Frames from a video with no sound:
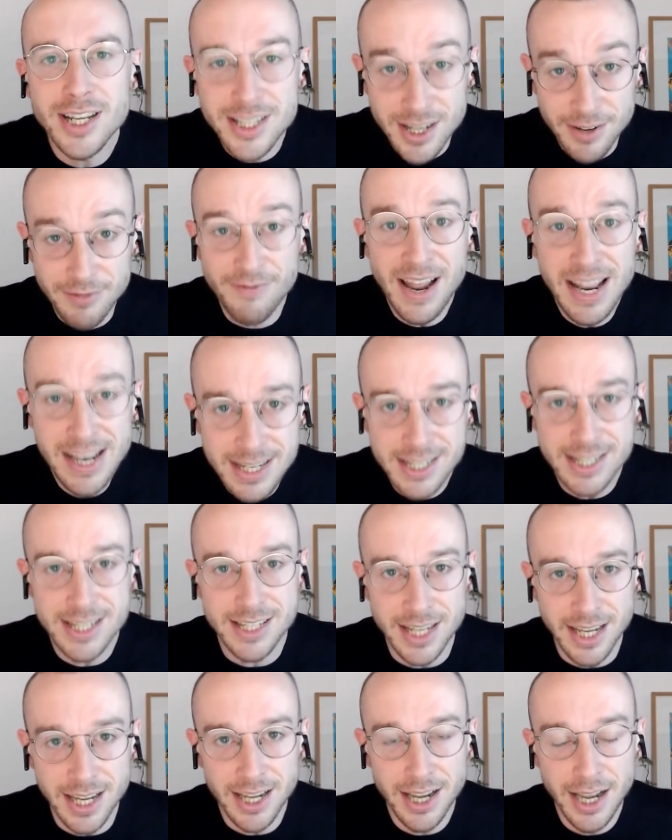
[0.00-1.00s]
It's a
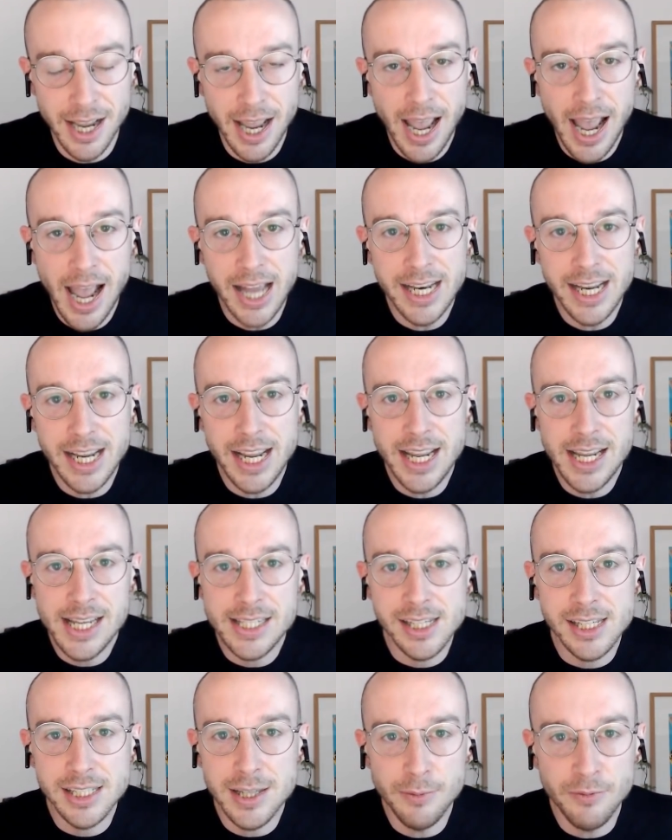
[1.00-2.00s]
fantasy. And it
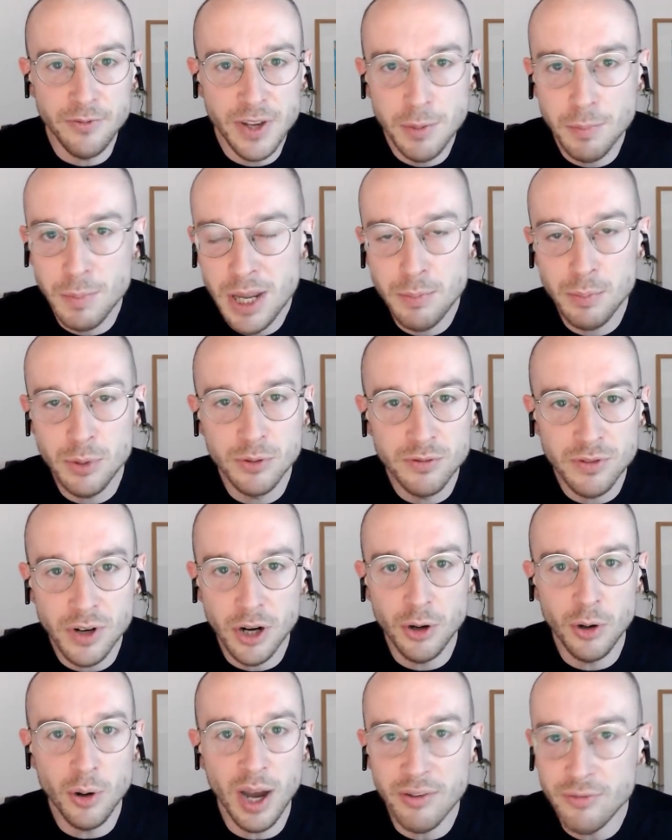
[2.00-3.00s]
is something people
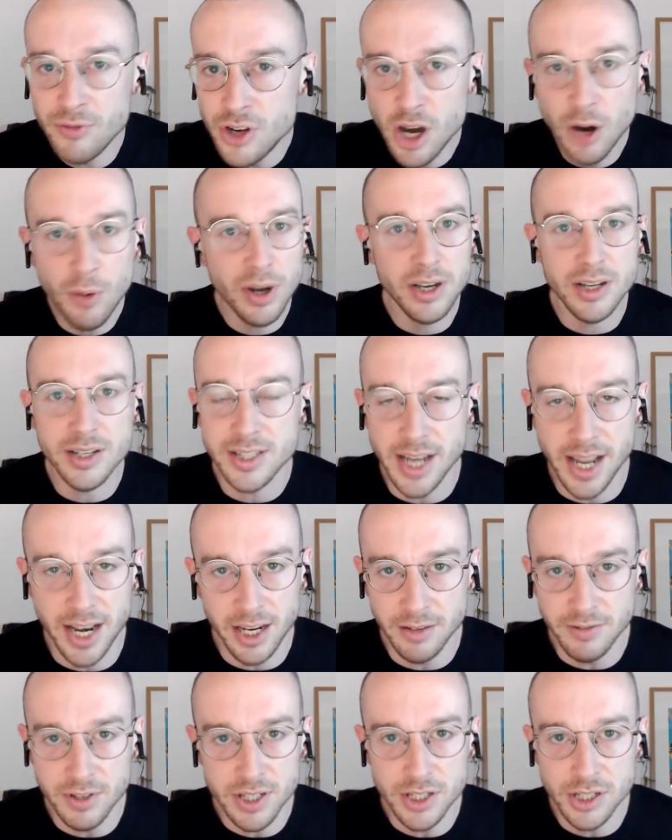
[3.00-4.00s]
throw who have no
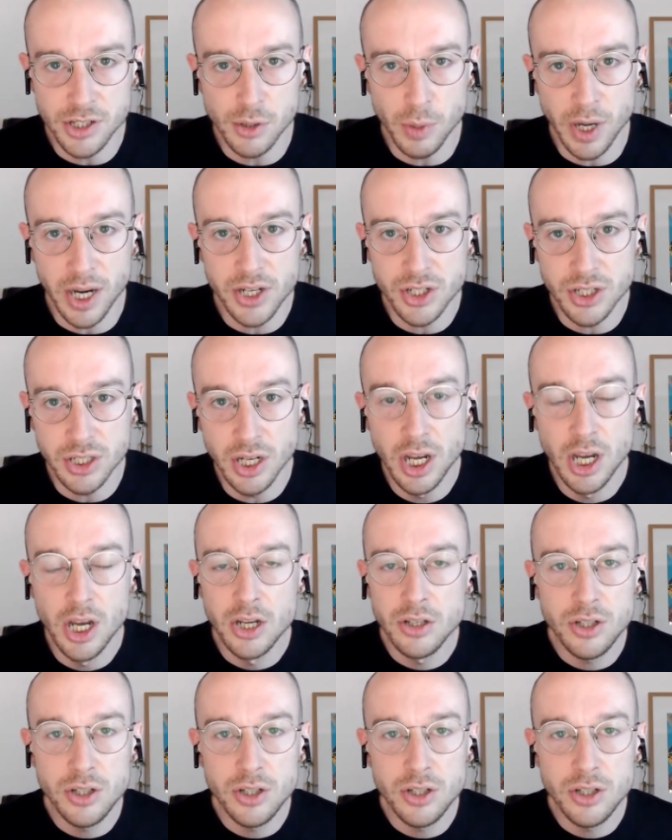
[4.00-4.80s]
understanding of the situation